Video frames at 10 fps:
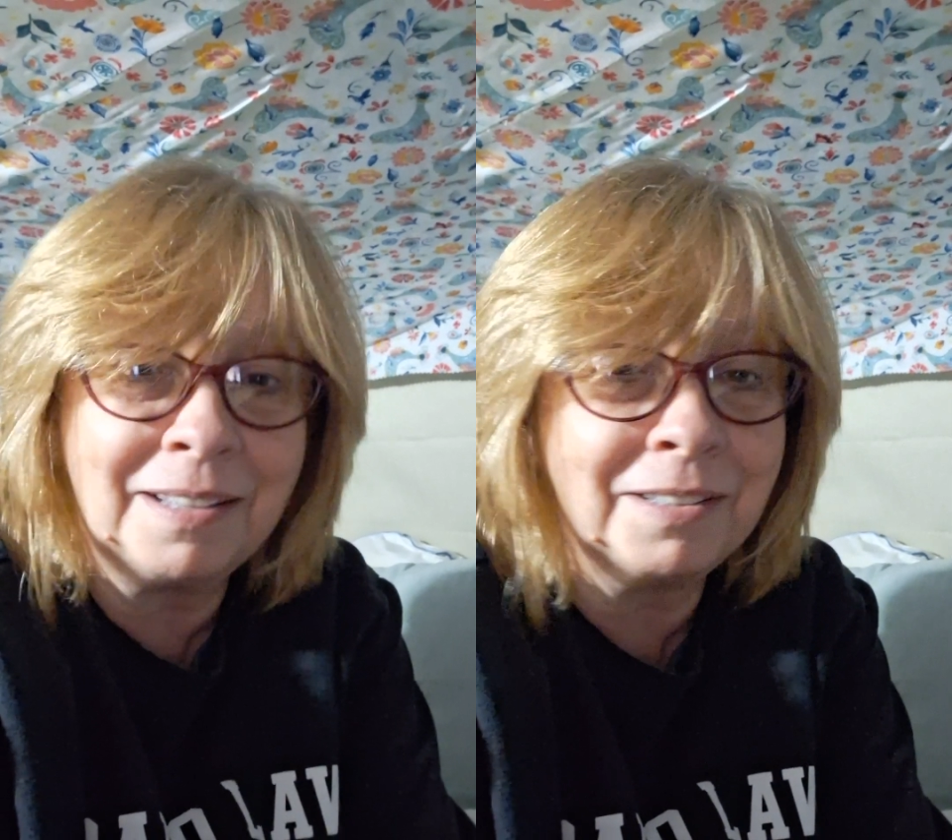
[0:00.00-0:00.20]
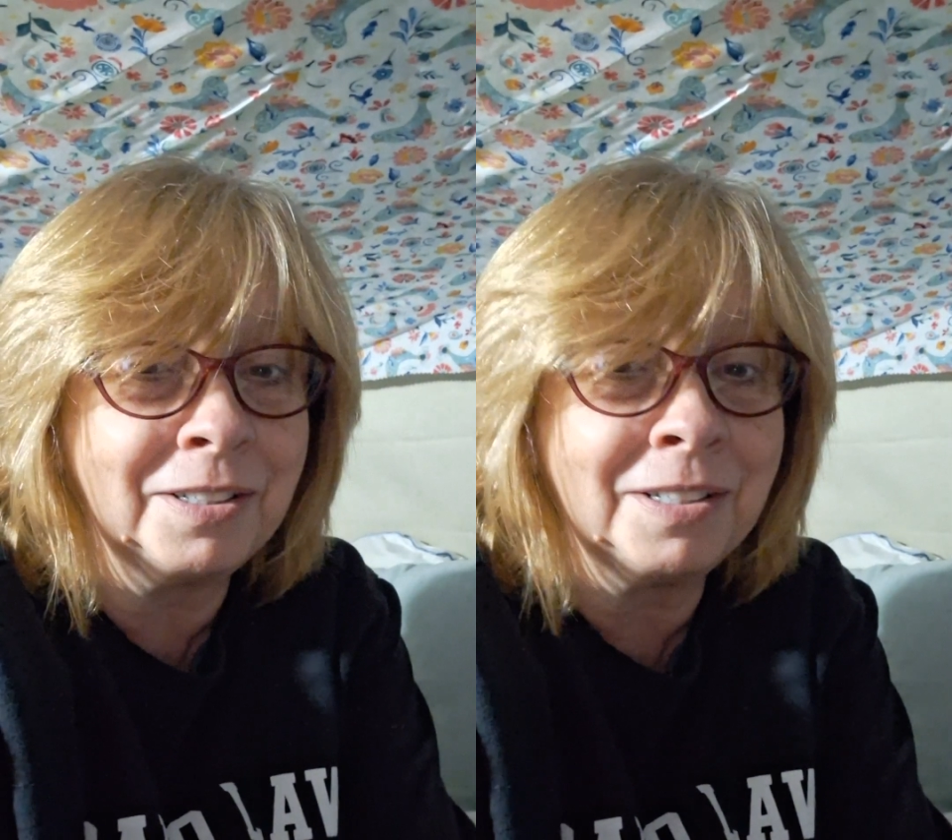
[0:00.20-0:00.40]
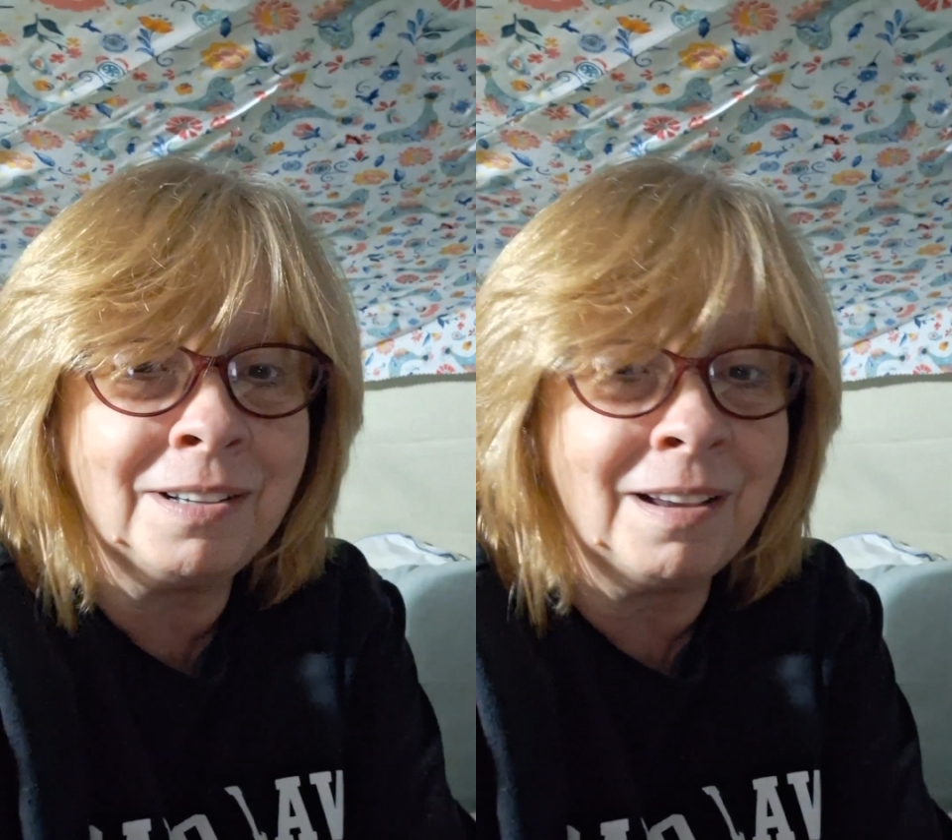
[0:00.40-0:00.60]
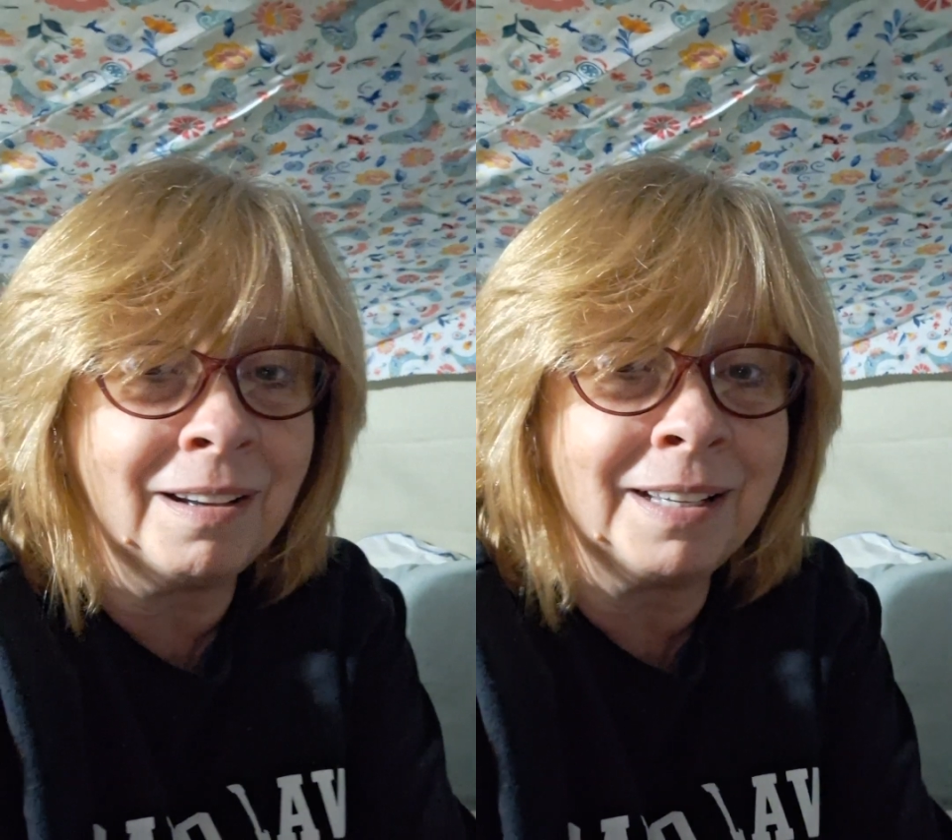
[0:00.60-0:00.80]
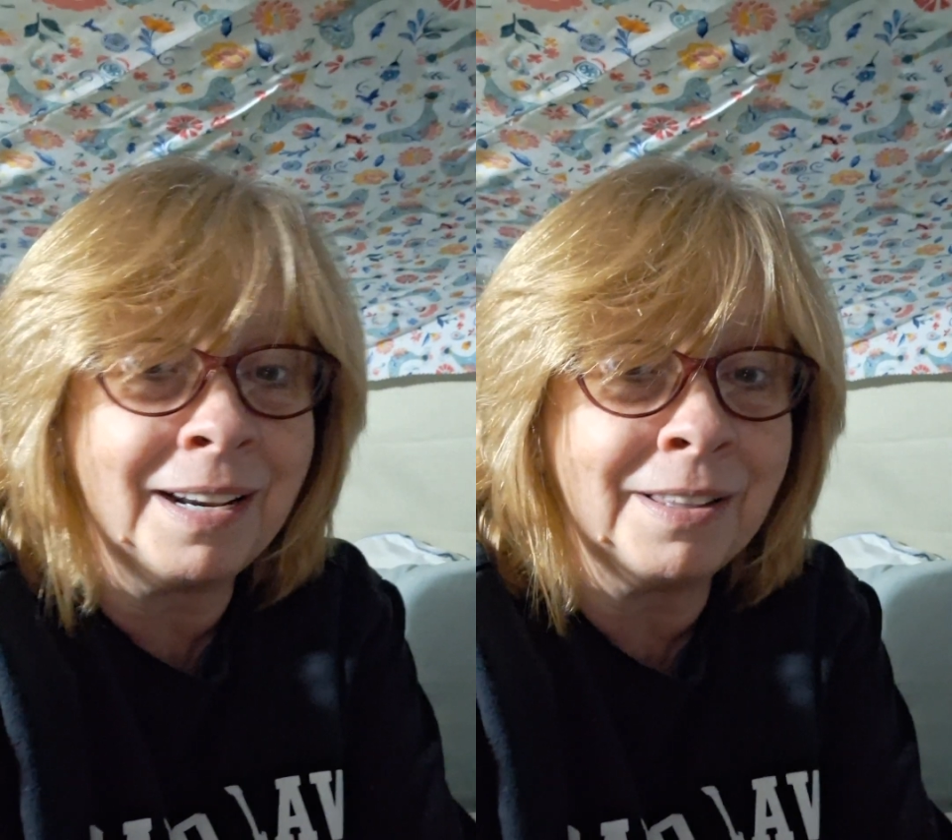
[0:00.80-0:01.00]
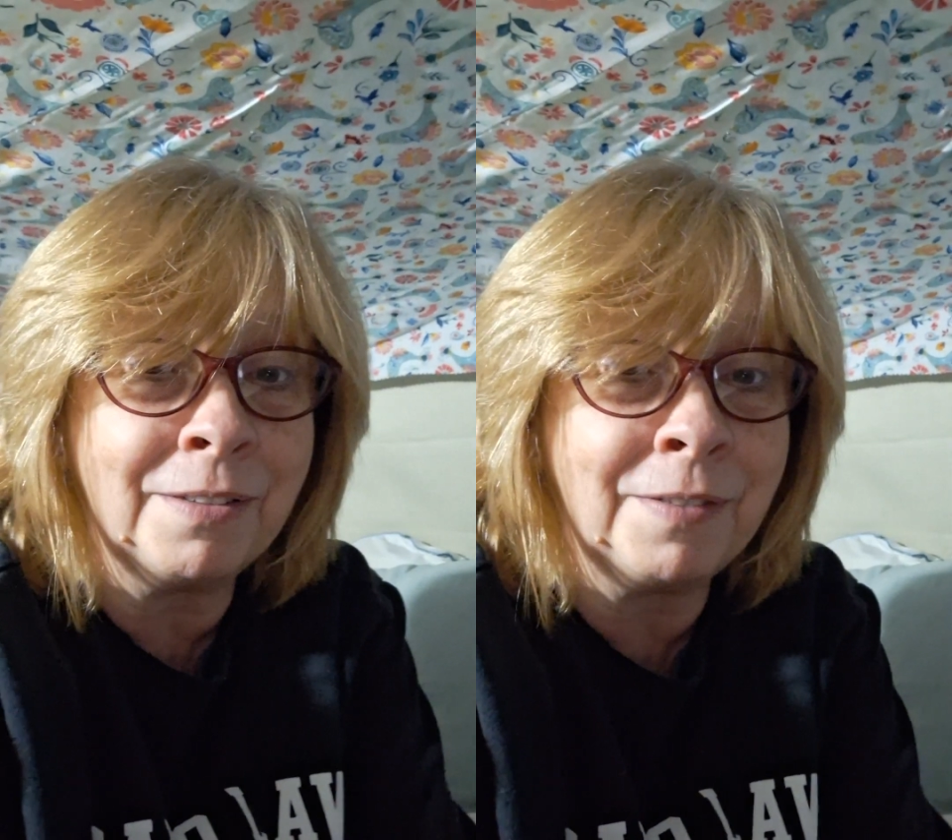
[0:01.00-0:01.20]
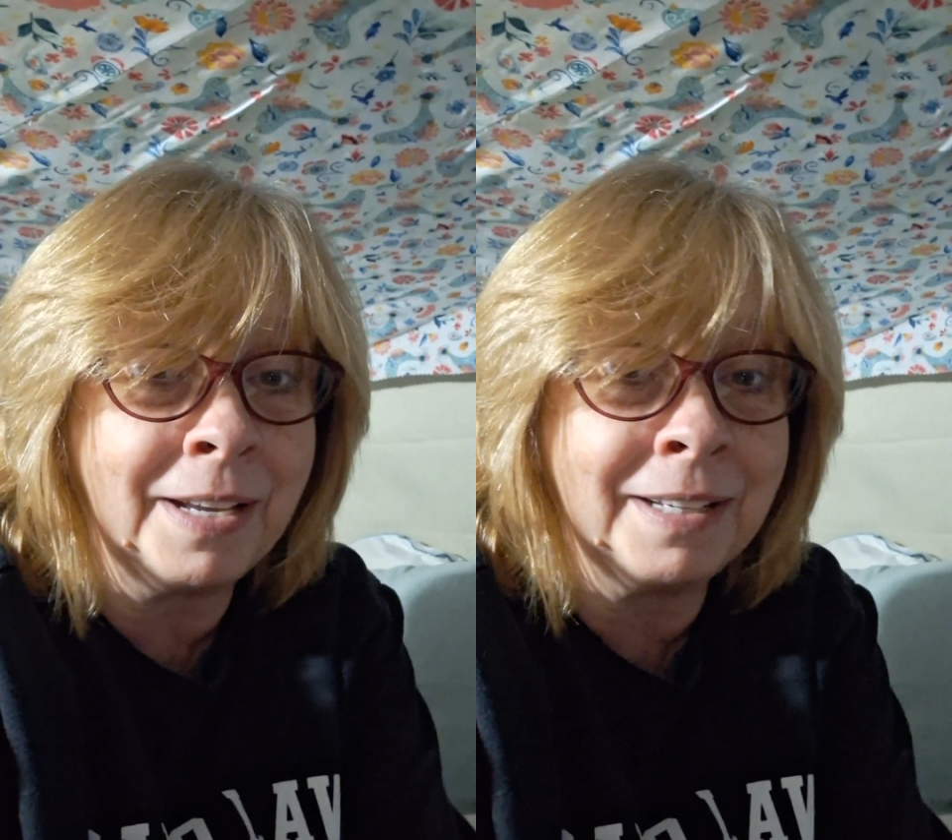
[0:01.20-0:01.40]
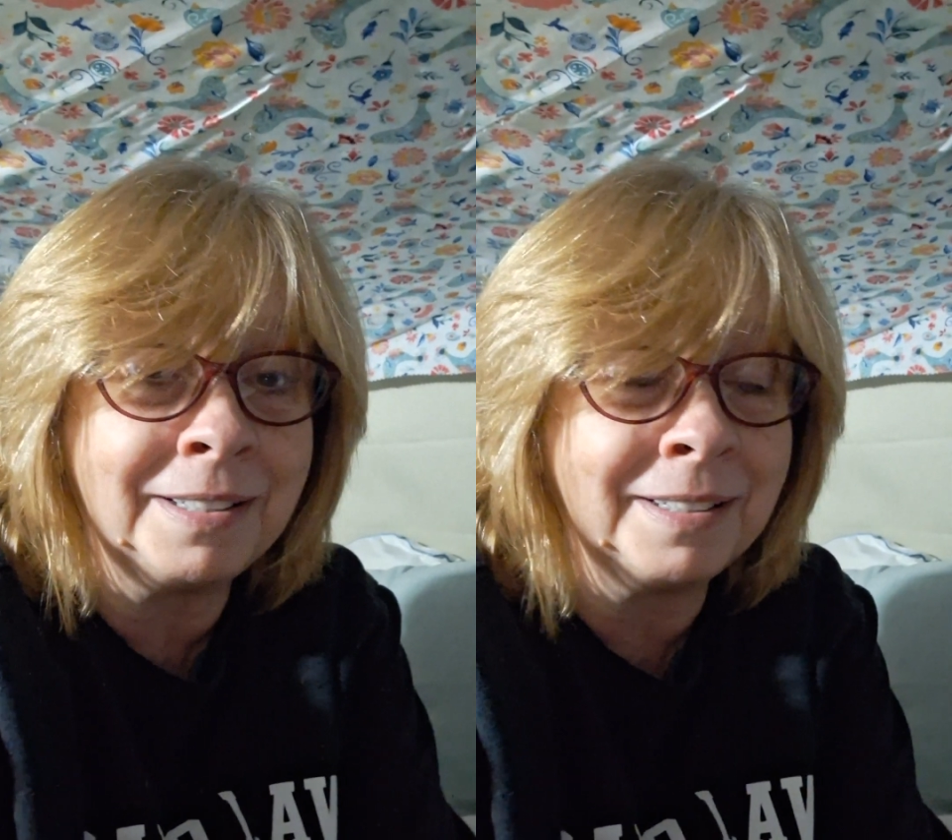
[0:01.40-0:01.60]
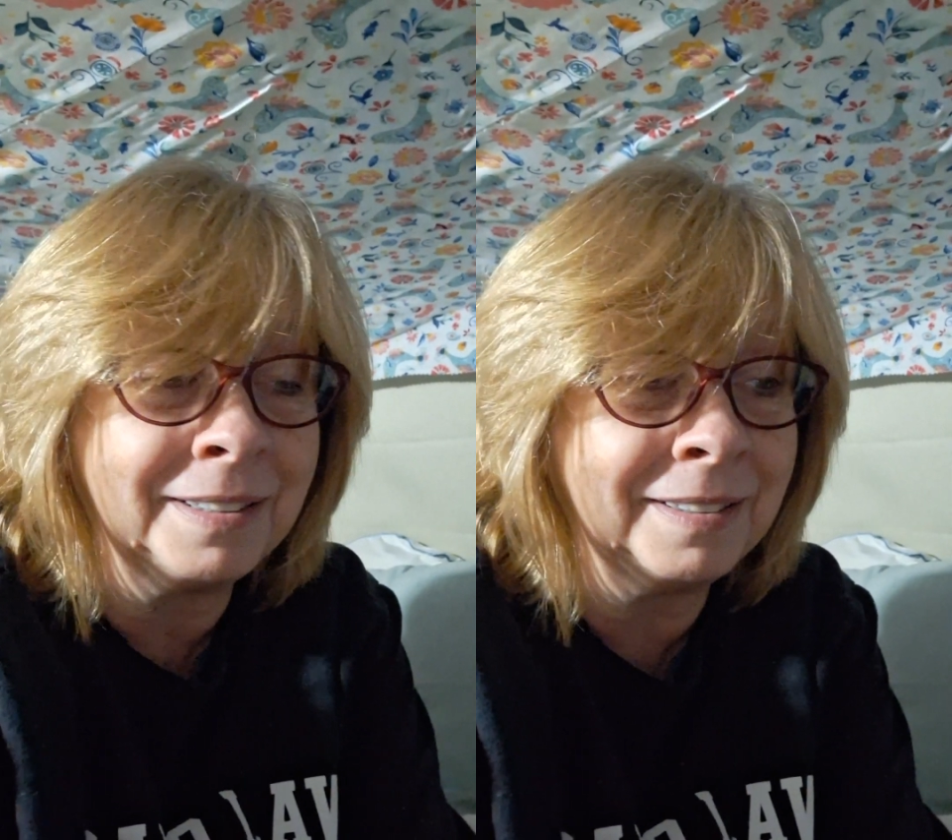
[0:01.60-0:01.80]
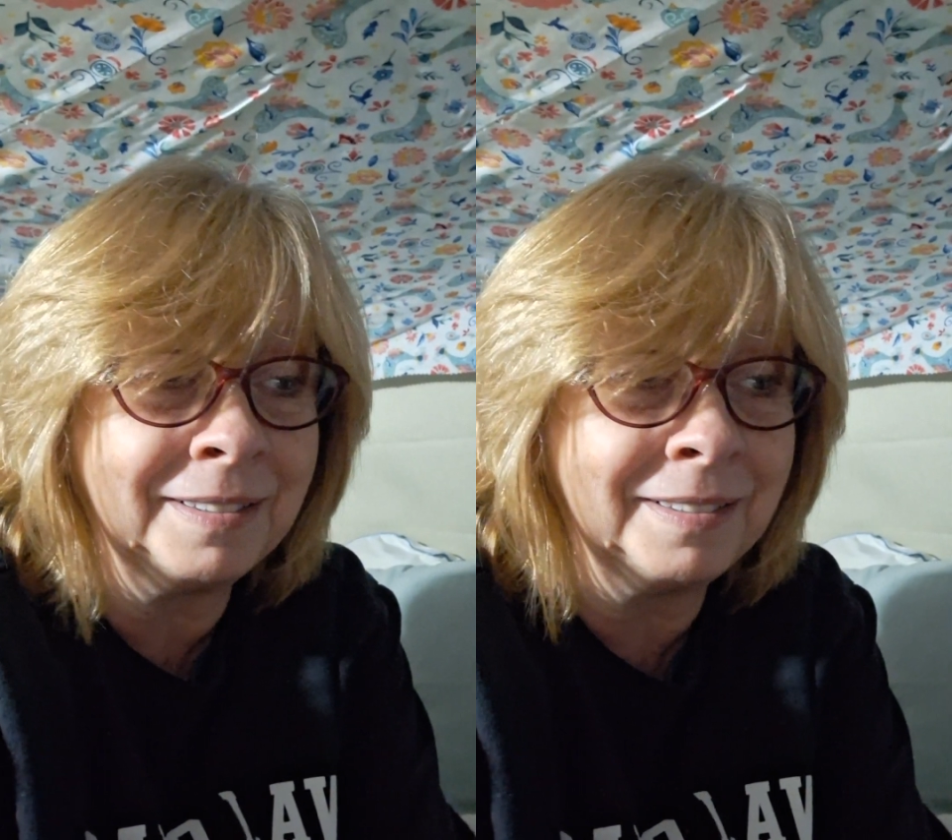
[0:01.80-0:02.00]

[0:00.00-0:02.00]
Could not get out of the van to